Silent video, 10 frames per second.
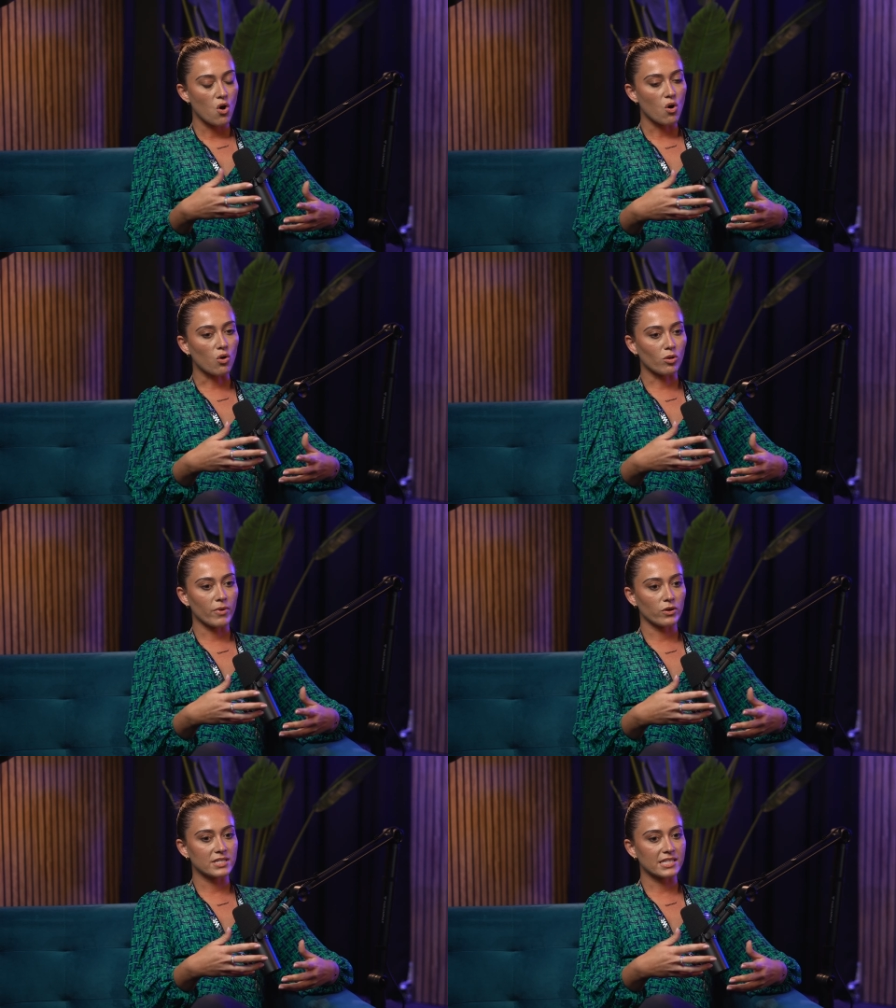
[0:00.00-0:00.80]

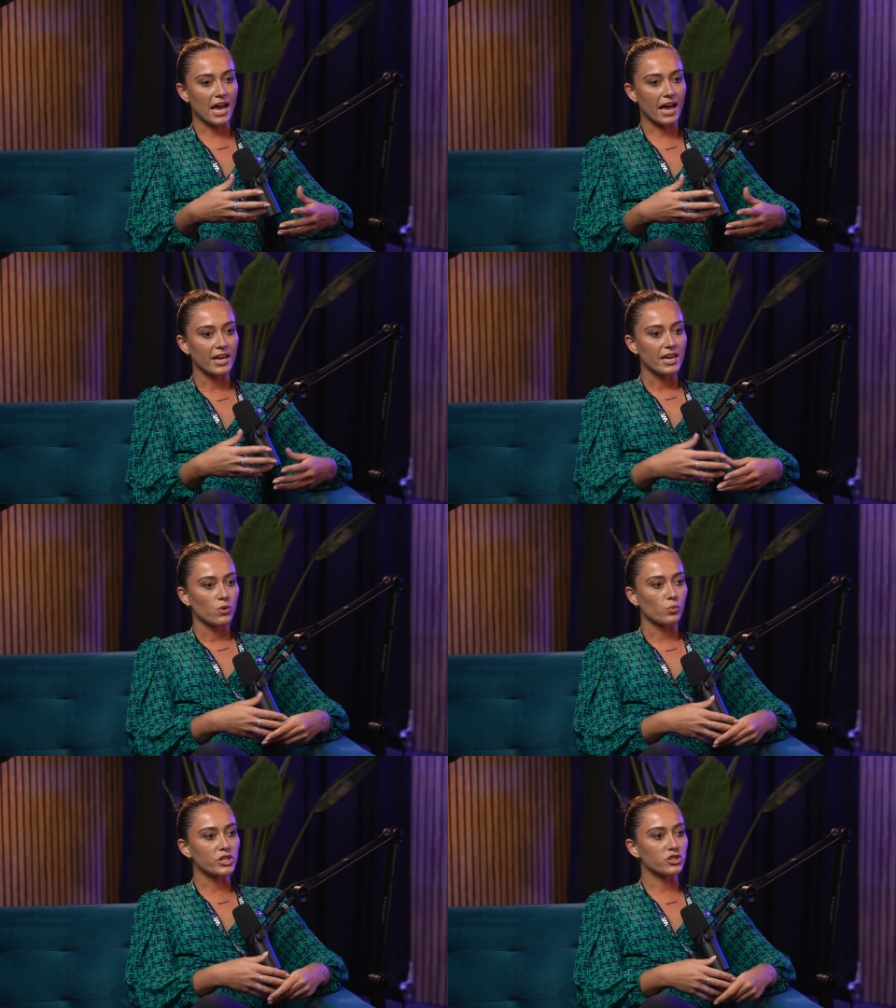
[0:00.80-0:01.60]
almost that
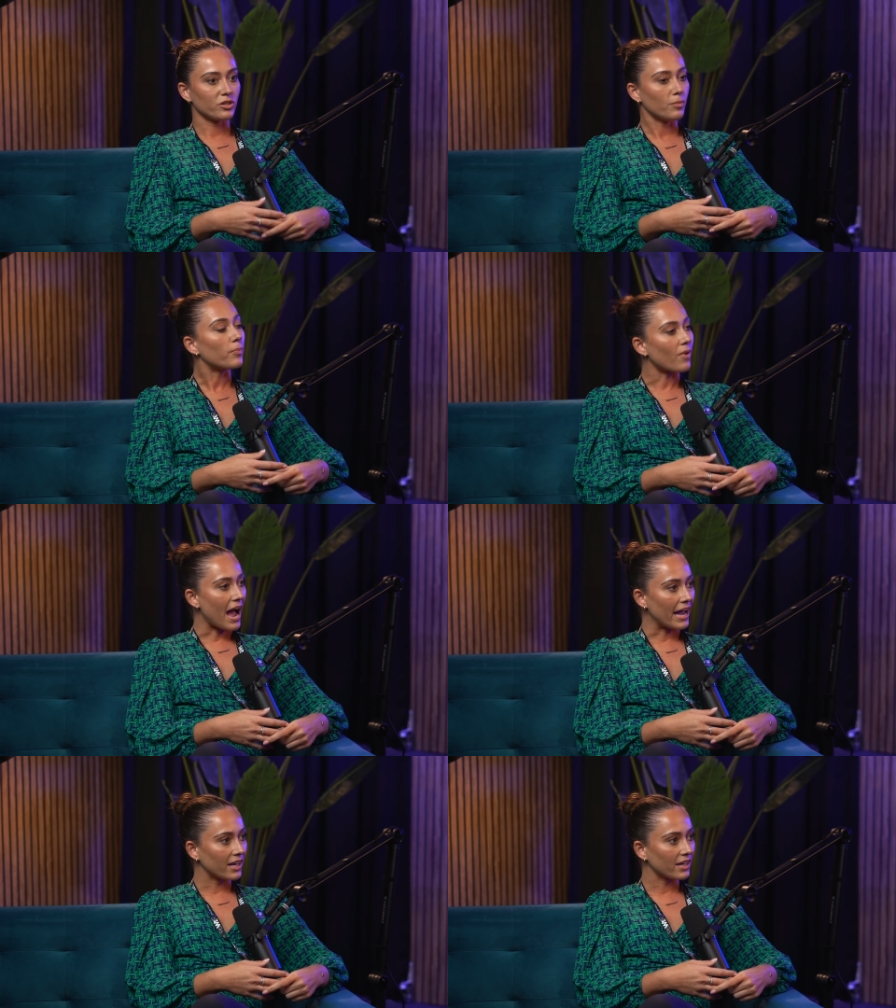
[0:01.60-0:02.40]
we shouldn't
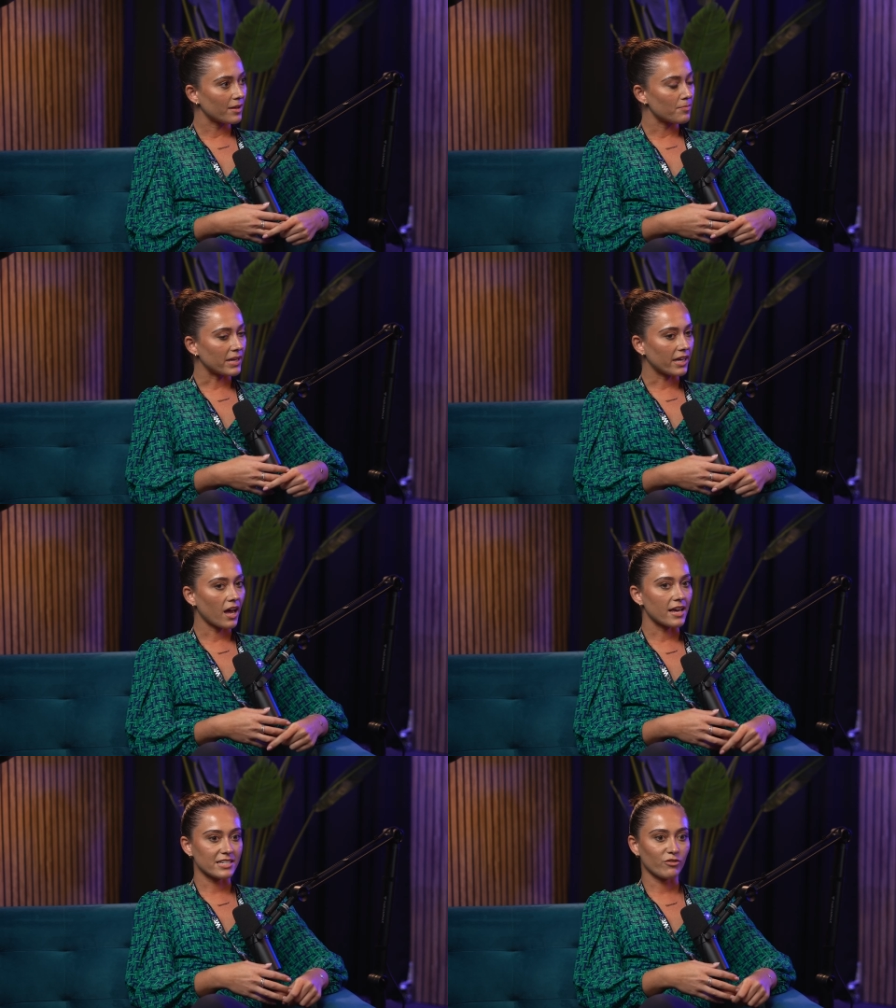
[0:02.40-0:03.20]
brag
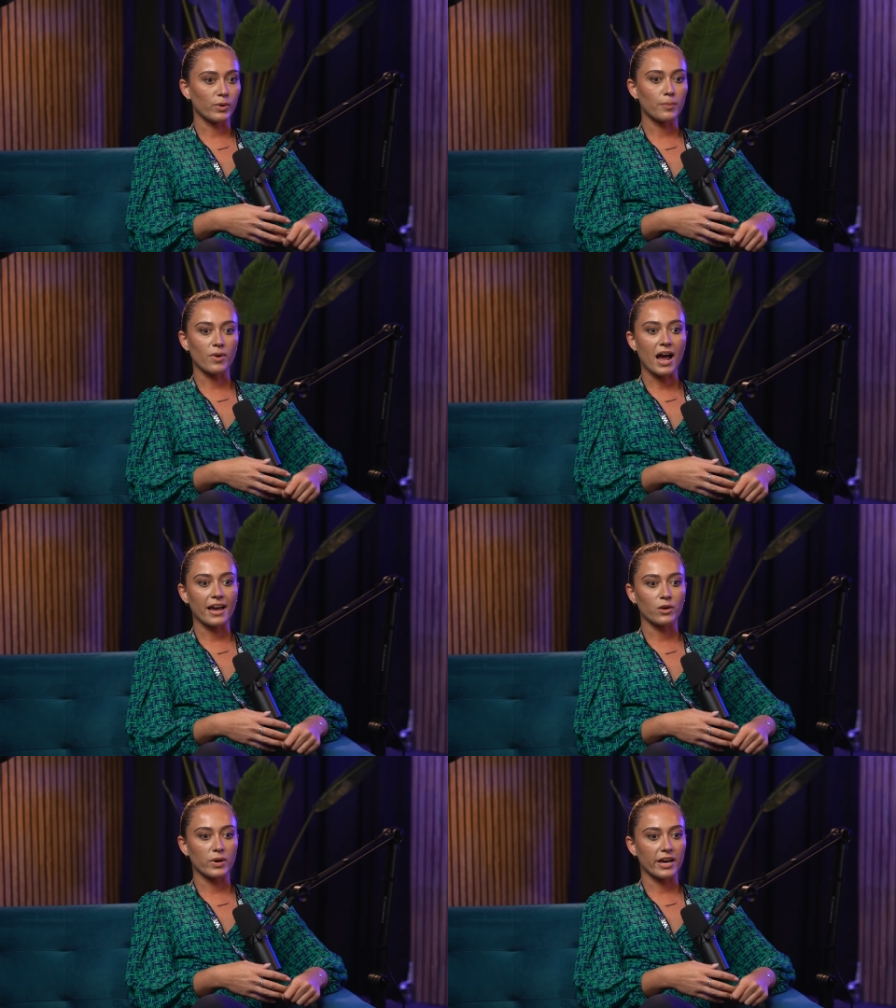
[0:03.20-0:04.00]
because if we
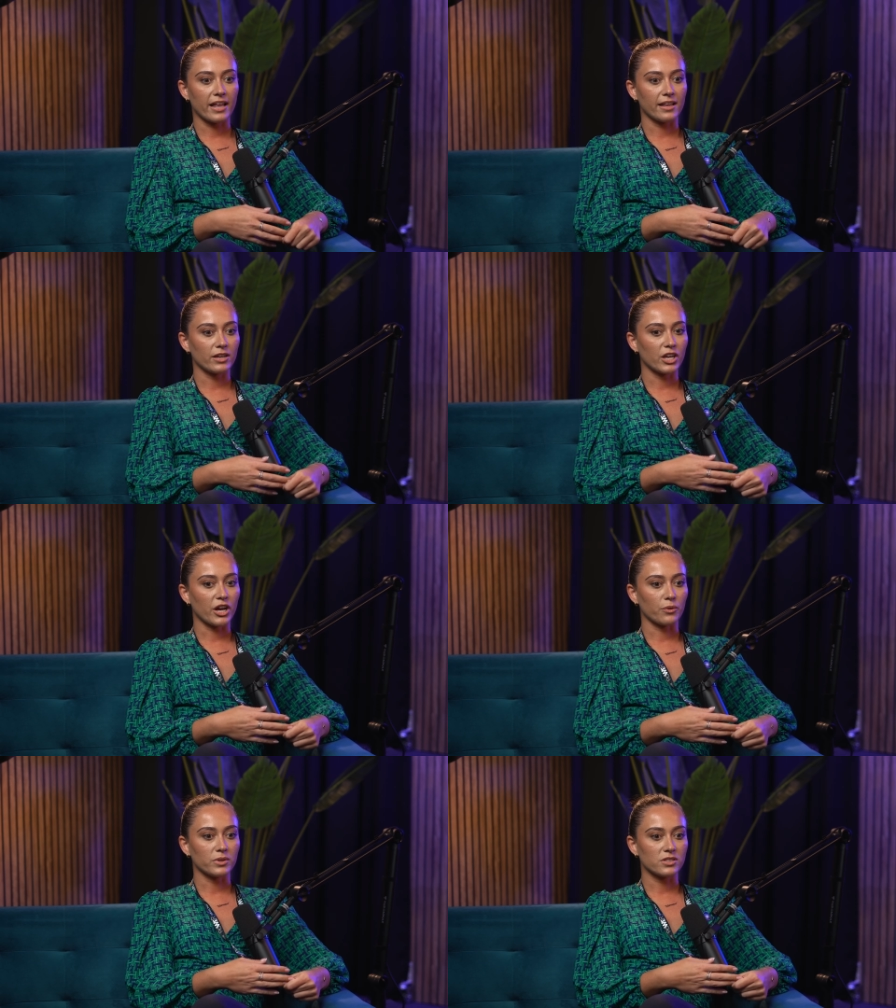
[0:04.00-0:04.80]
brag we're you
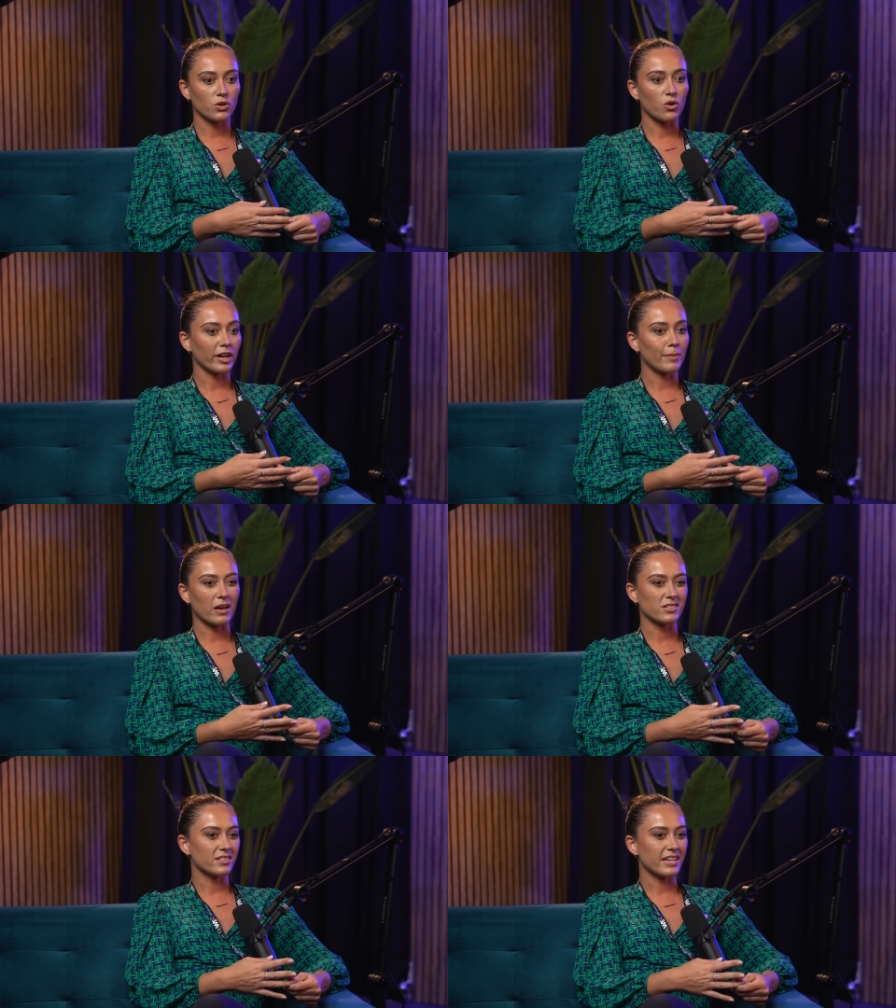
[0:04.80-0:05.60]
know we're talking
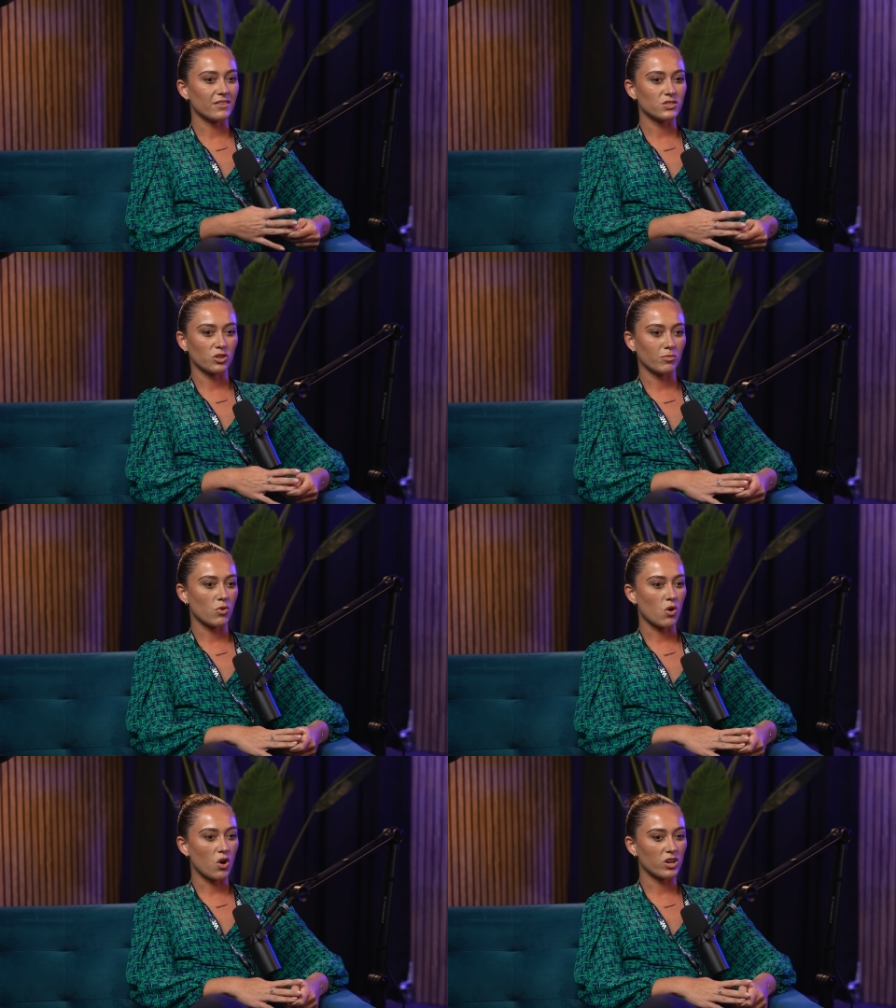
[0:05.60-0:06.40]
about ourselves too
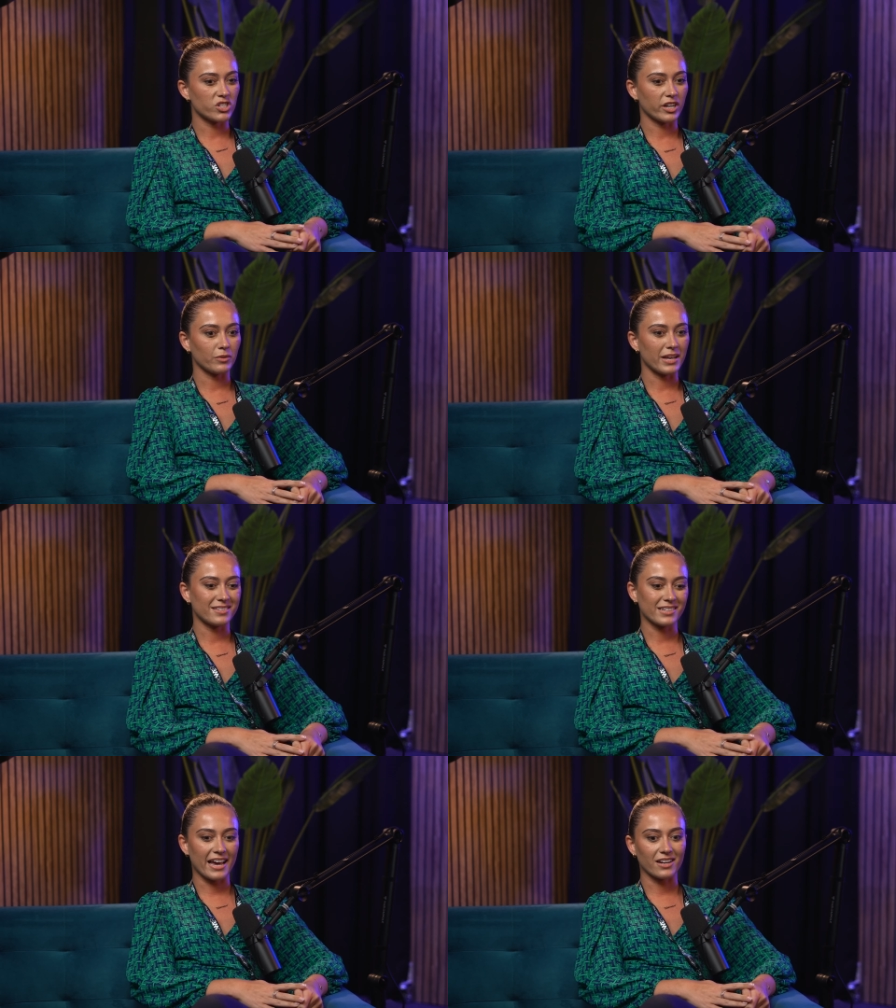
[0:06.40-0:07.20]
much and
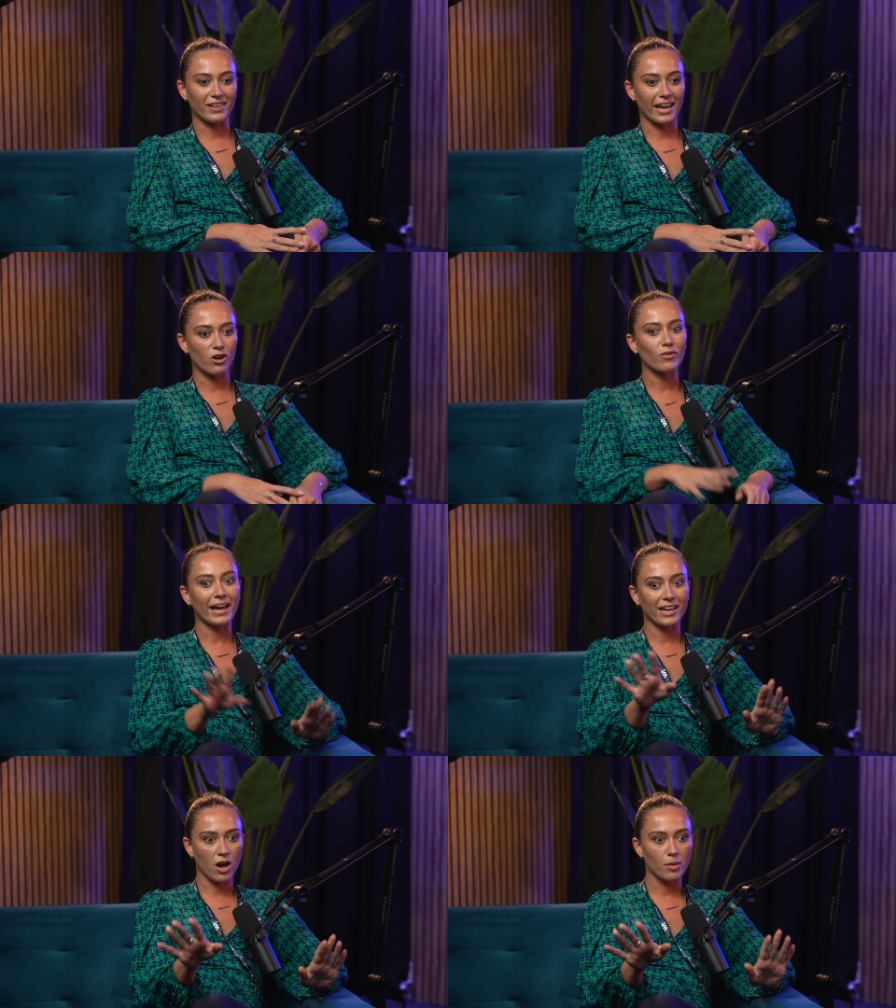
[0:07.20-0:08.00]
it's kind of like all
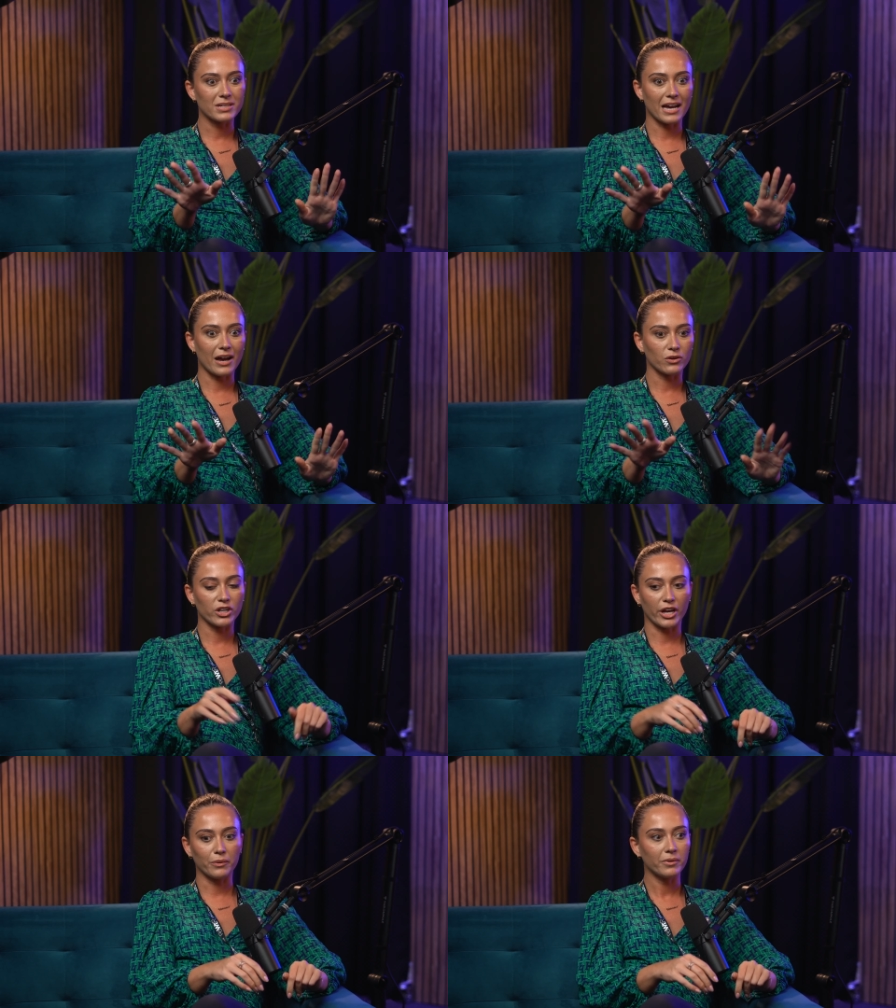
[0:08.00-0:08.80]
right calm down you
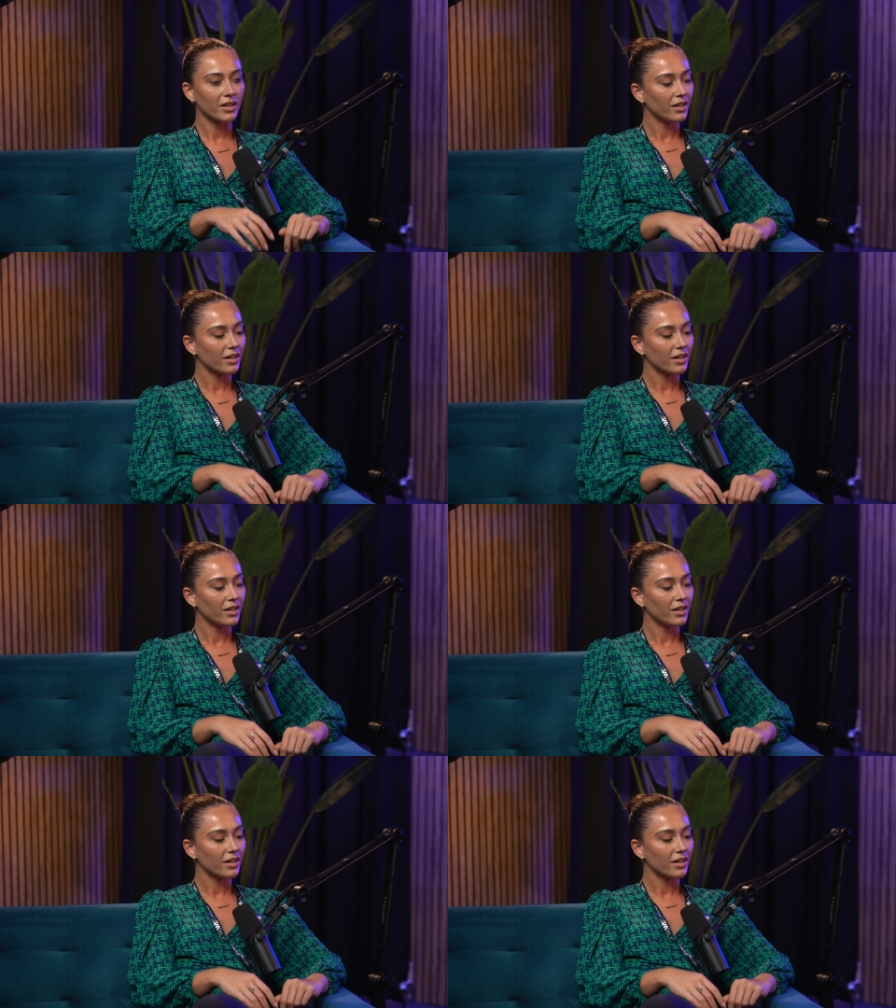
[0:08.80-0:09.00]
know